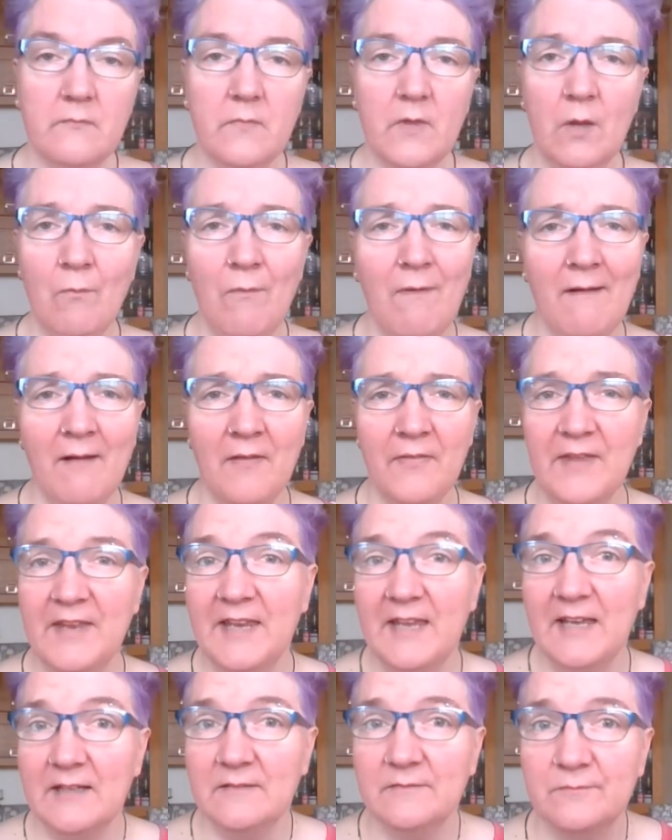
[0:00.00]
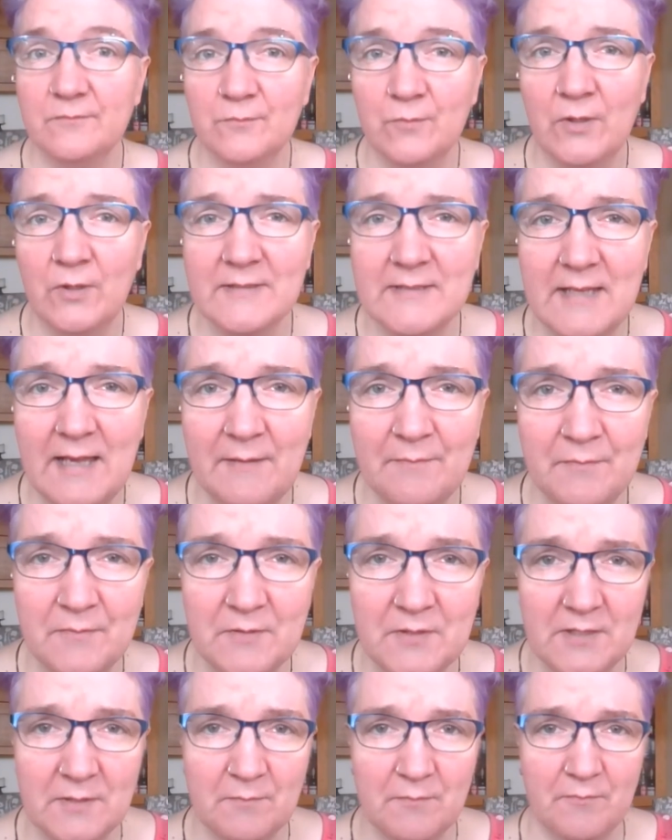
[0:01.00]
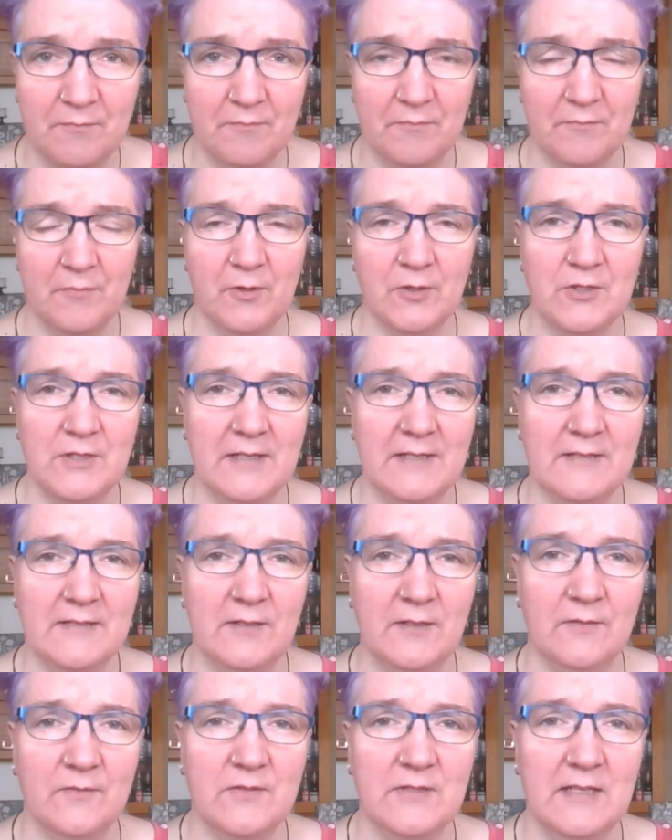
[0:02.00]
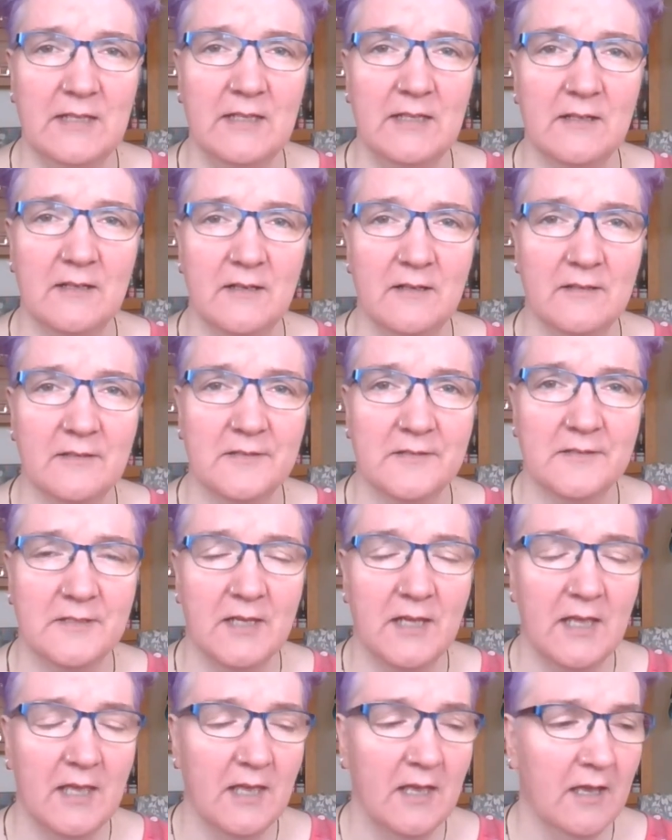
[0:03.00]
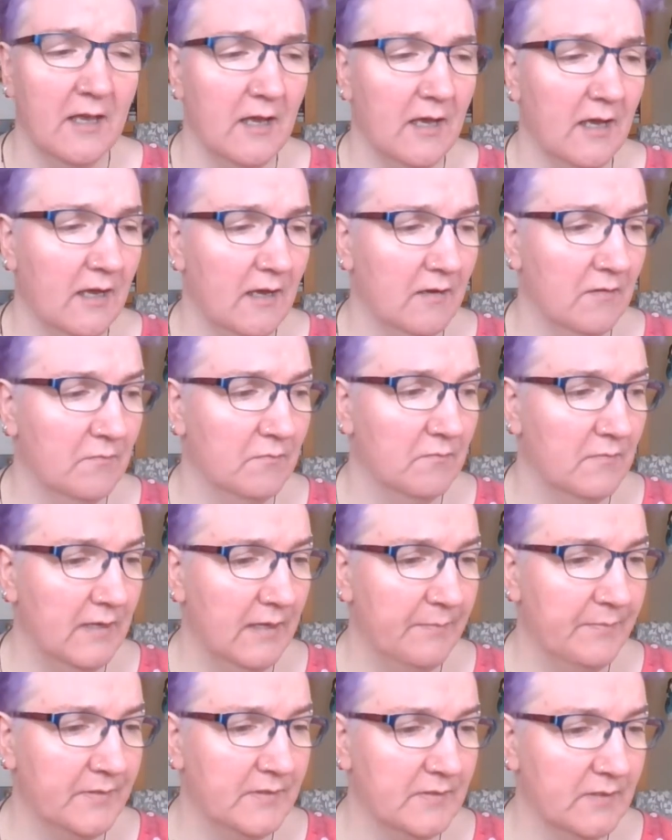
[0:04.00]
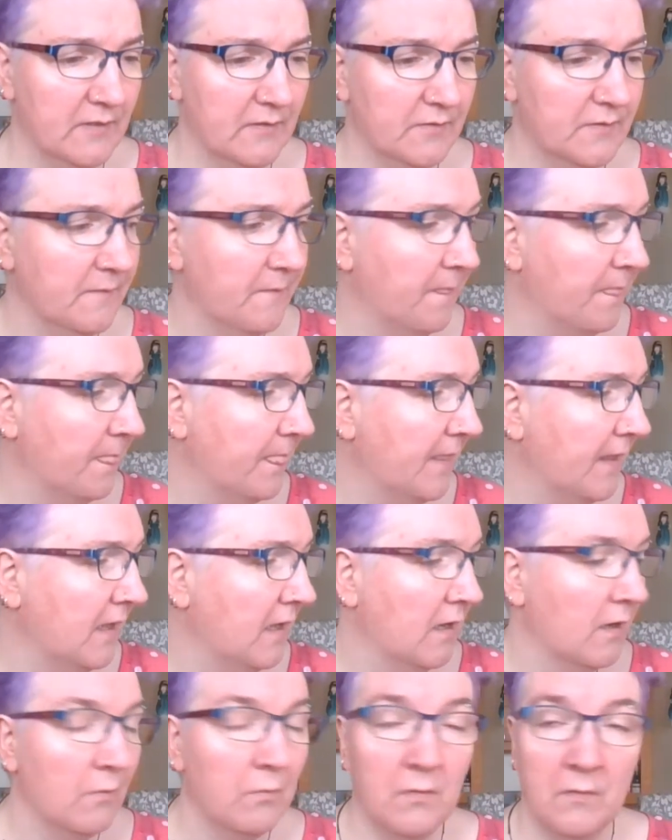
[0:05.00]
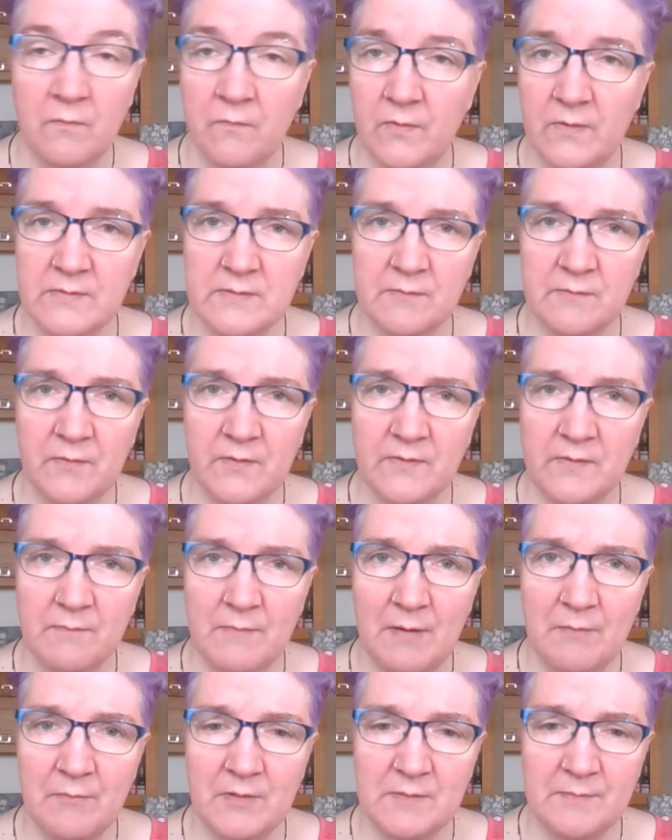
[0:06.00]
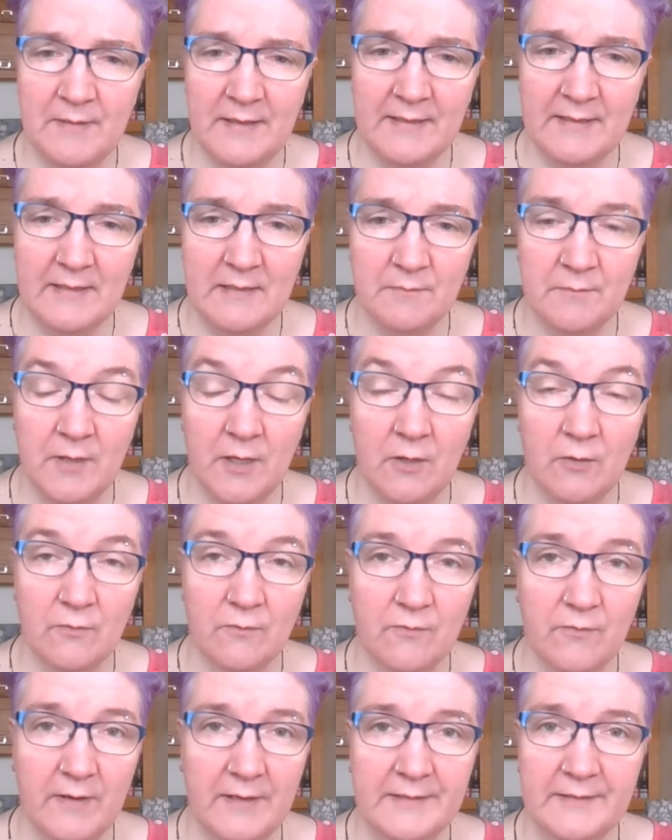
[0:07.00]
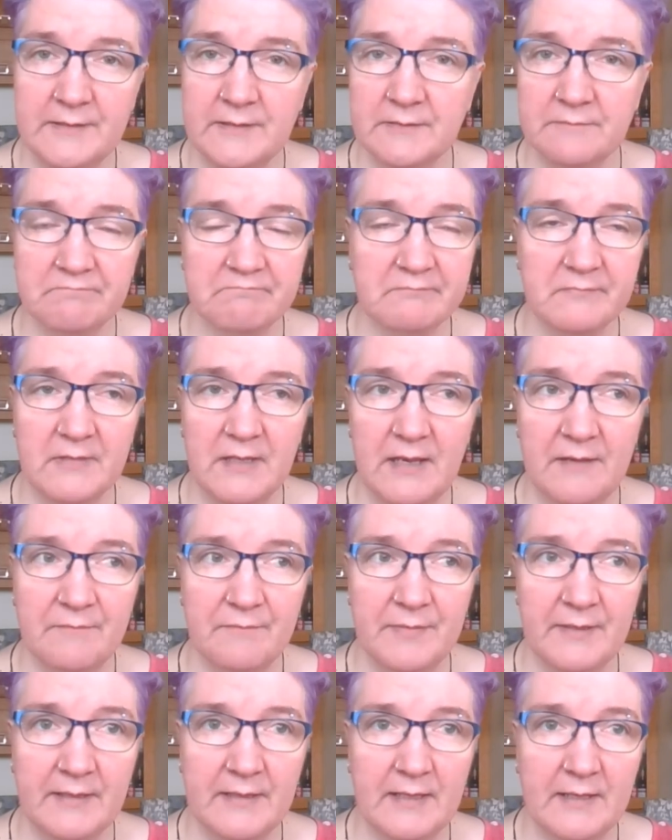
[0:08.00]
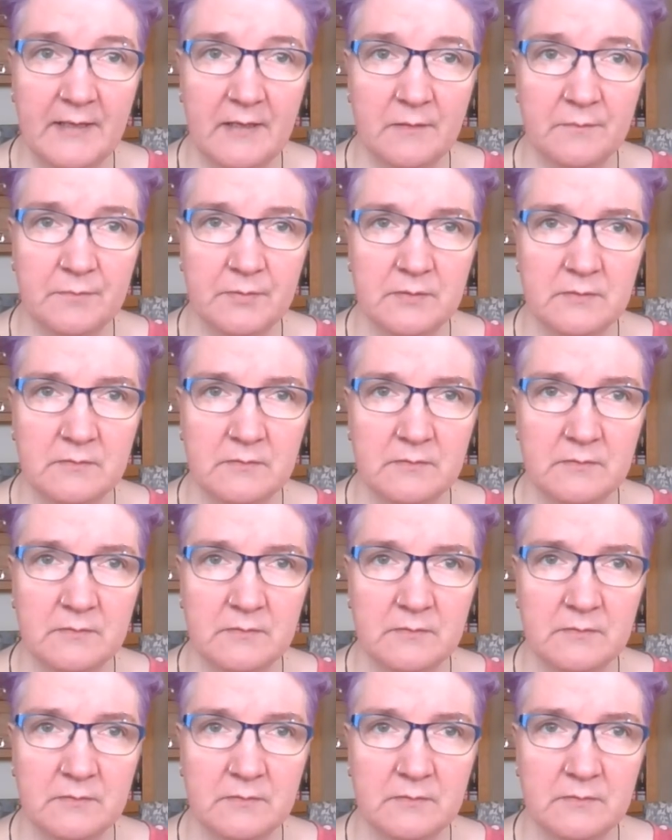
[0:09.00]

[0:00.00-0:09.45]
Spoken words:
where are they now? What's happened to the projects that you've seen in the last episode? Well, first of all, there's the memories blanket, my old friend. I haven't picked that up.